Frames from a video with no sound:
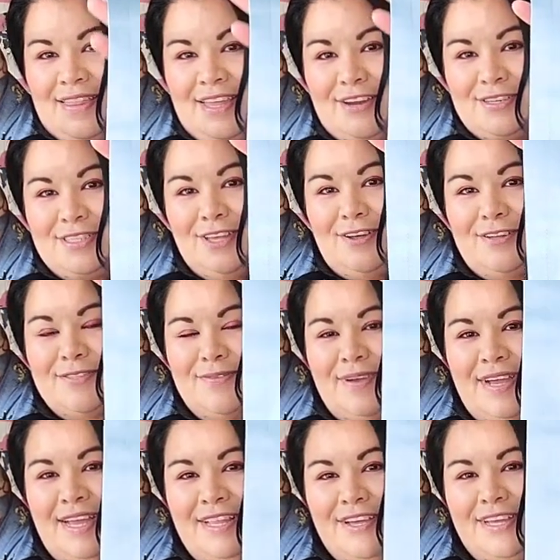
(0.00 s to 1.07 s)
There's the old
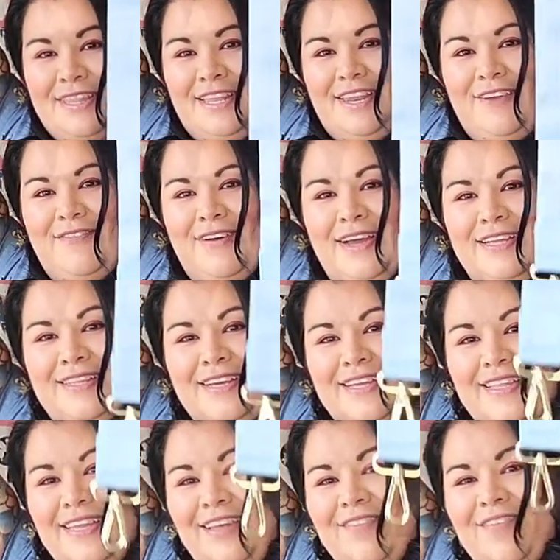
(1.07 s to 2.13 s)
one. Look at the new one. Look
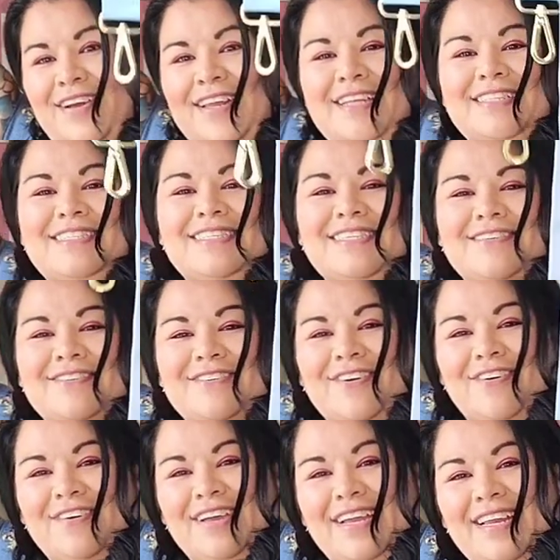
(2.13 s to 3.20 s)
at the new one. It's still
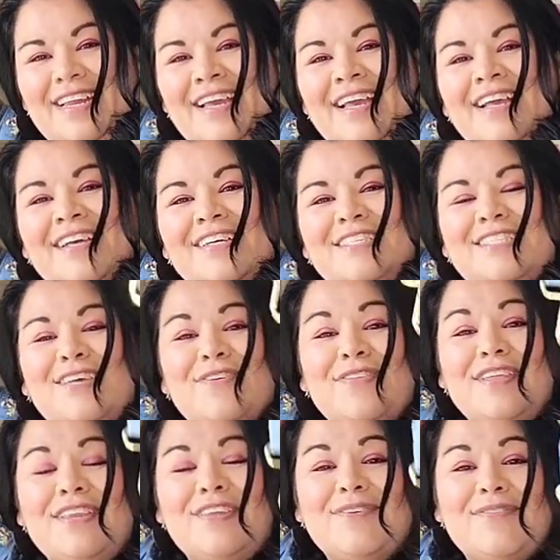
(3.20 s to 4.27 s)
going. So
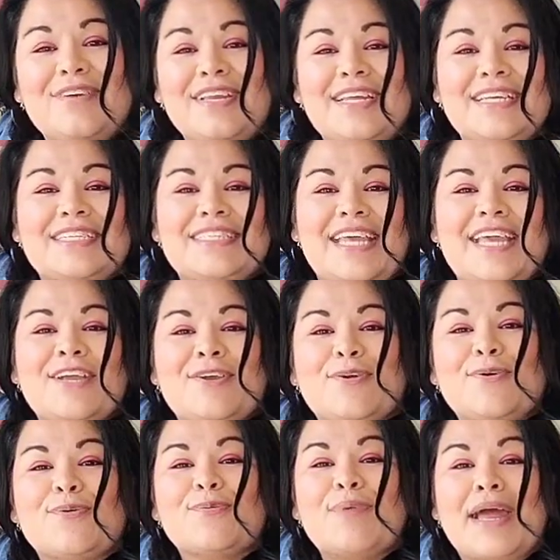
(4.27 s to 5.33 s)
the new one is
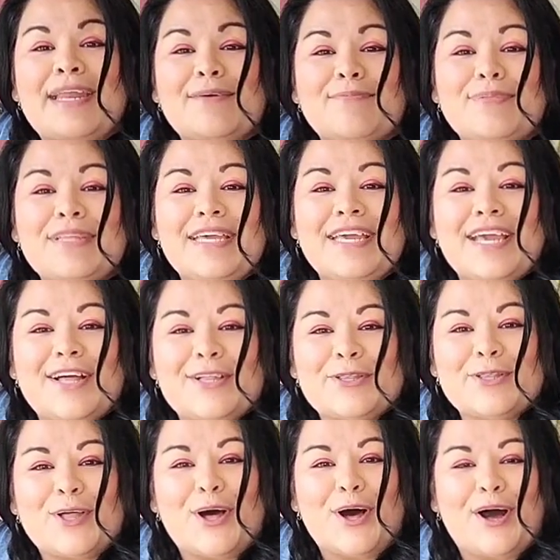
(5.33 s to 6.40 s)
incredibly
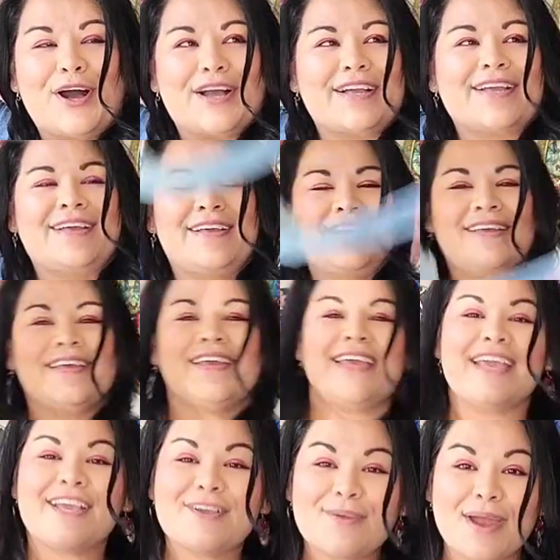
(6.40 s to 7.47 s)
long.
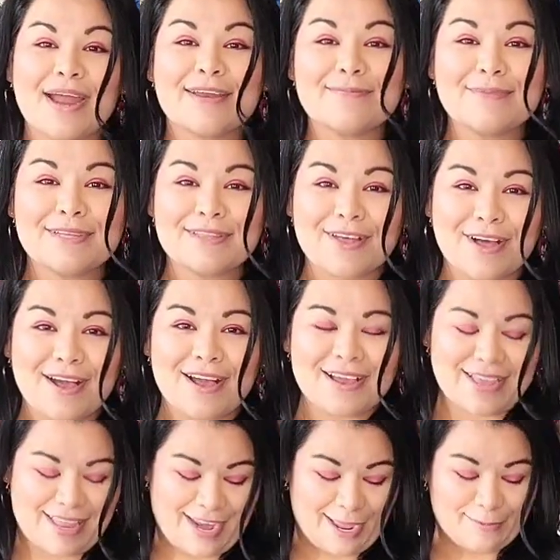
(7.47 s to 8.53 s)
Incredibly
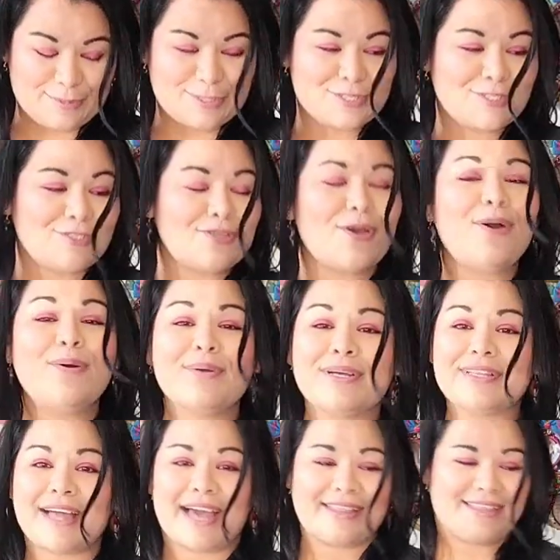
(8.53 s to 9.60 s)
long. And I'm so
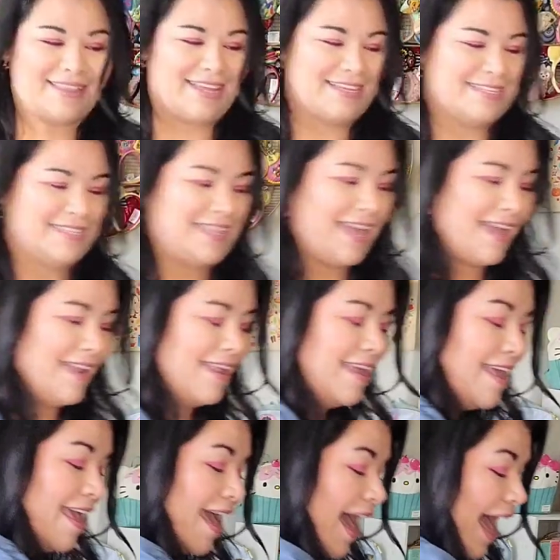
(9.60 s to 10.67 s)
glad that they did that.
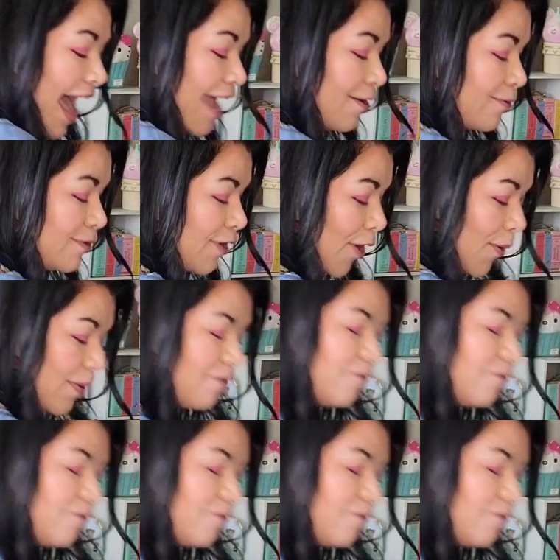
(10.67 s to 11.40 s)
I don't know